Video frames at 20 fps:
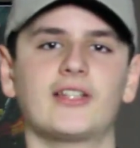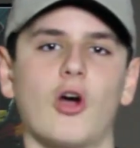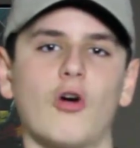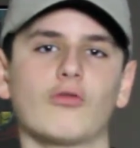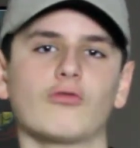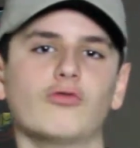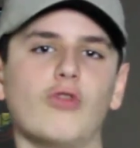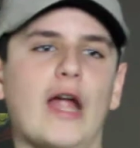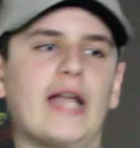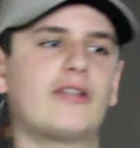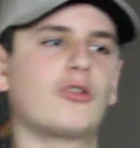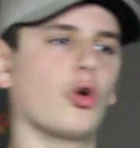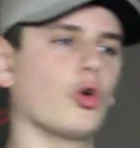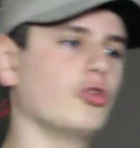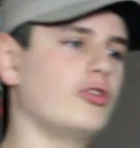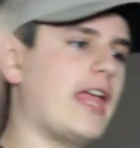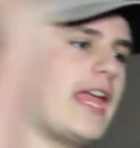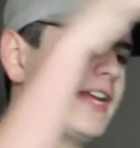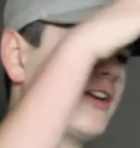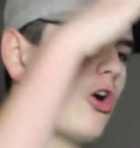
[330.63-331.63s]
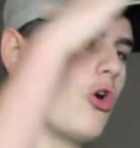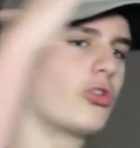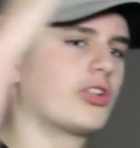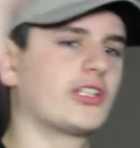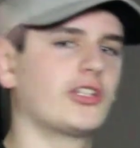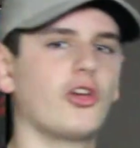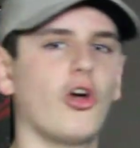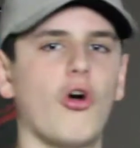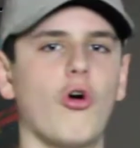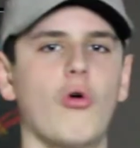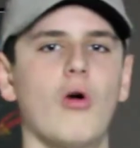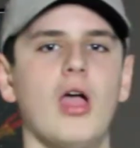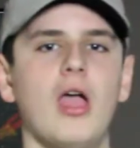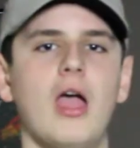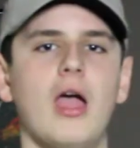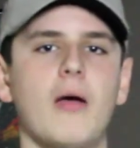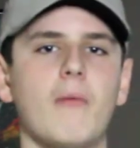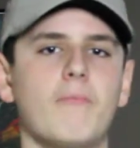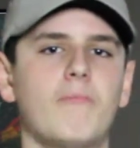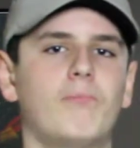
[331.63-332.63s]
out Red Tornado to go
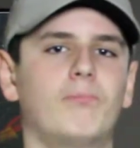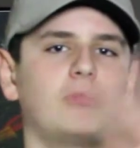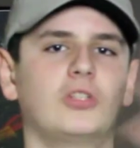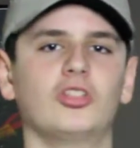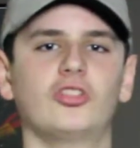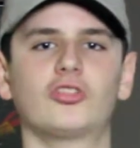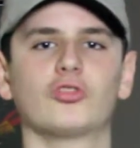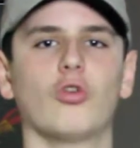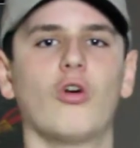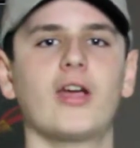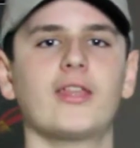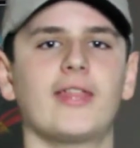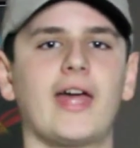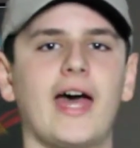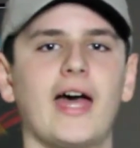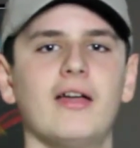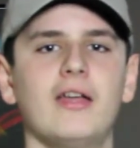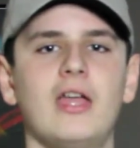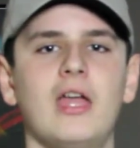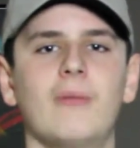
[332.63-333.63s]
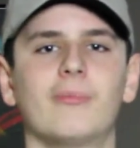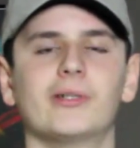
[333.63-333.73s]
destroy that.